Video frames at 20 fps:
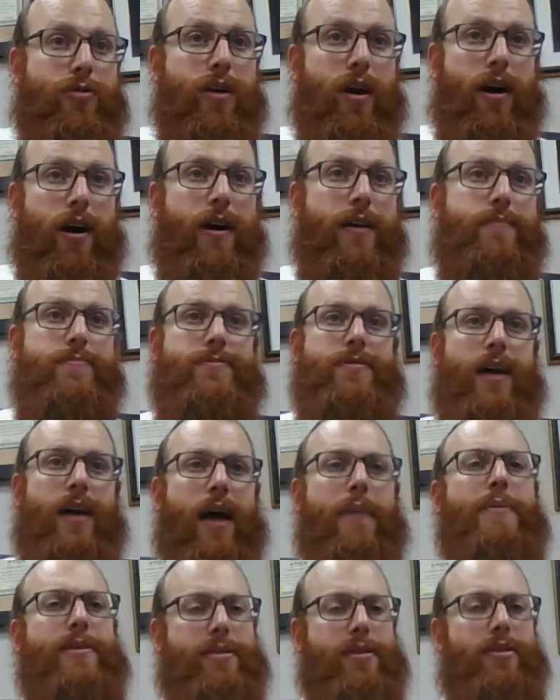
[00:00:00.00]
times? I
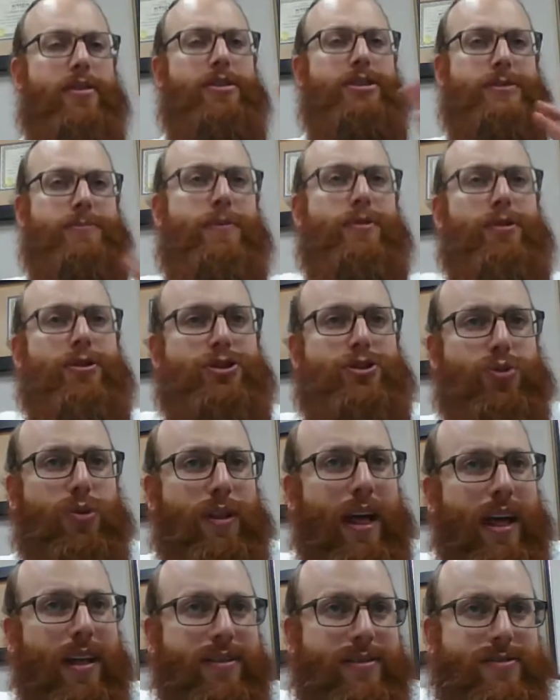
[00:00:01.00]
mean, there are spiritual
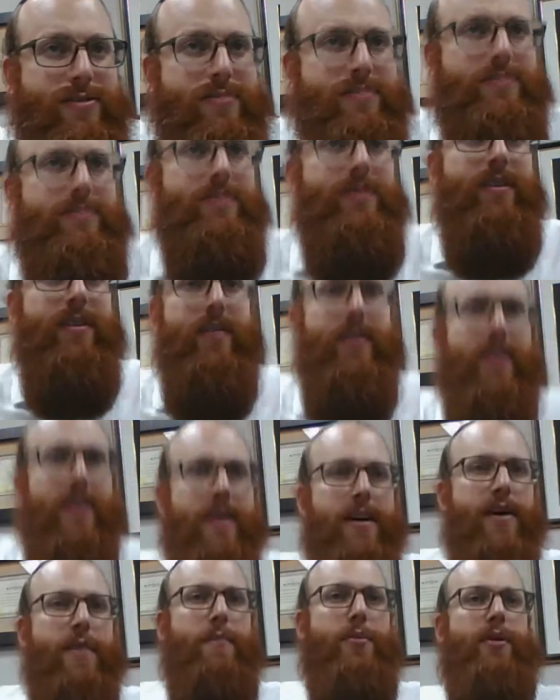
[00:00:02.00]
answers,
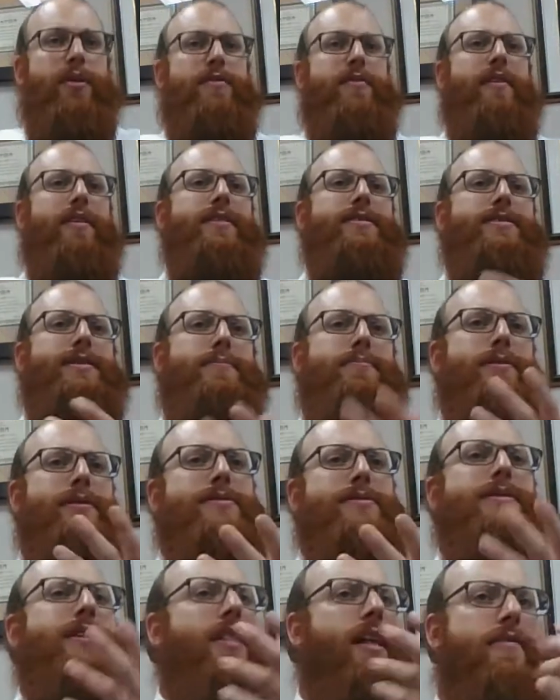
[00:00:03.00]
but on a very
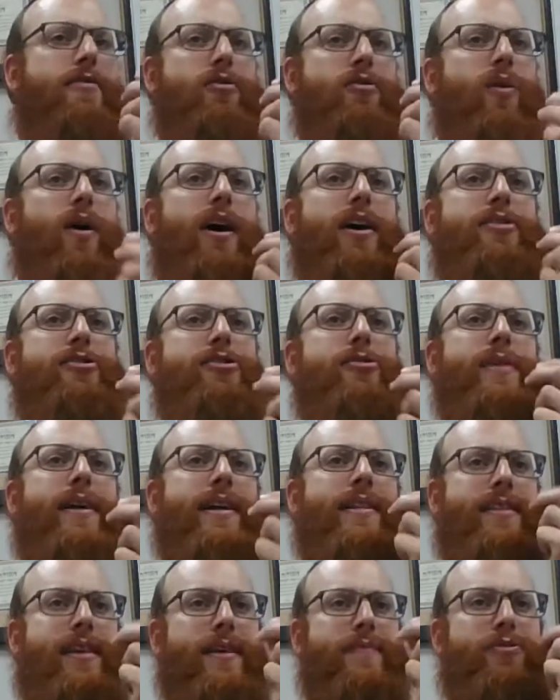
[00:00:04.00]
simplistic level, why do we
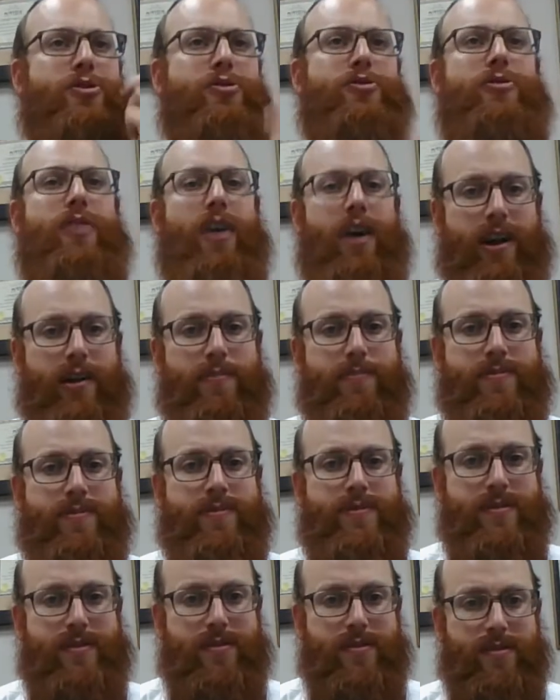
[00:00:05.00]
dip two
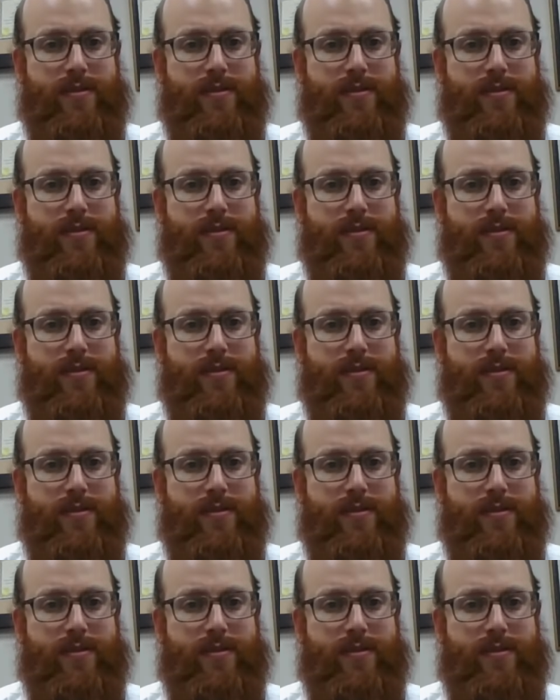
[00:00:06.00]
times?